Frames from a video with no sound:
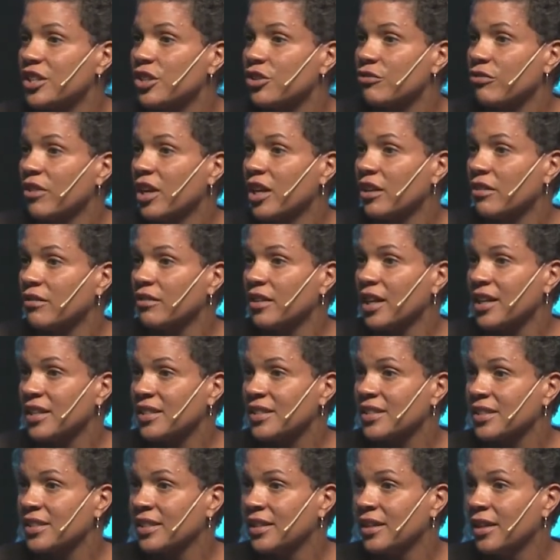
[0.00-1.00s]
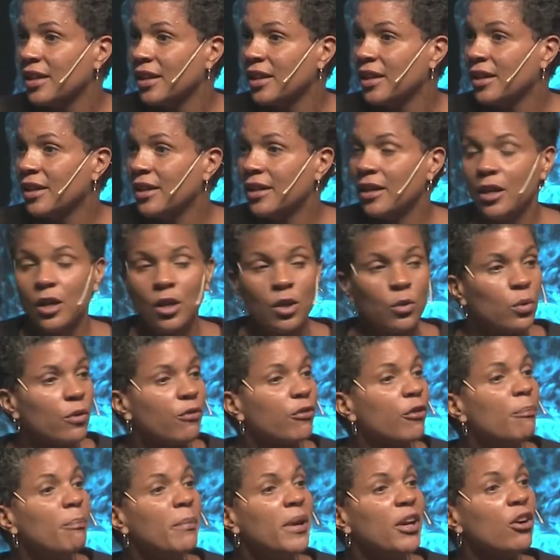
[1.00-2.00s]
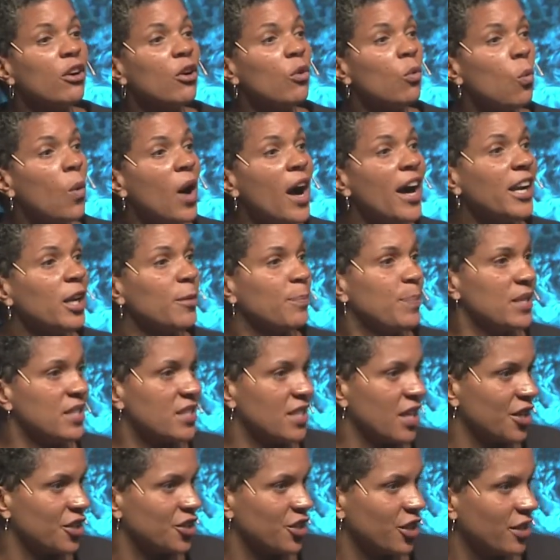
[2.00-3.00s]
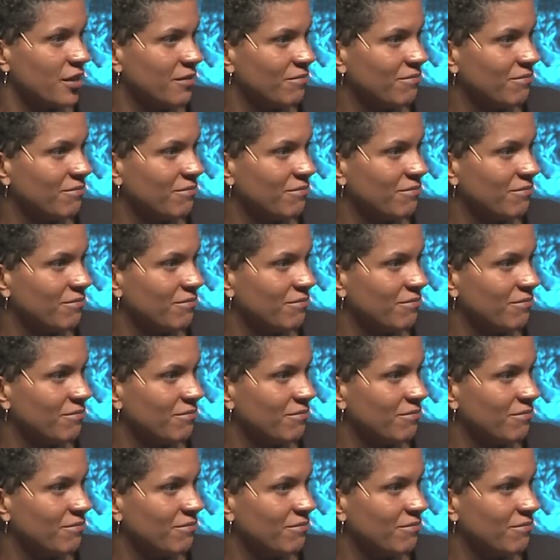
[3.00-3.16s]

drug arrests were for marijuana possession,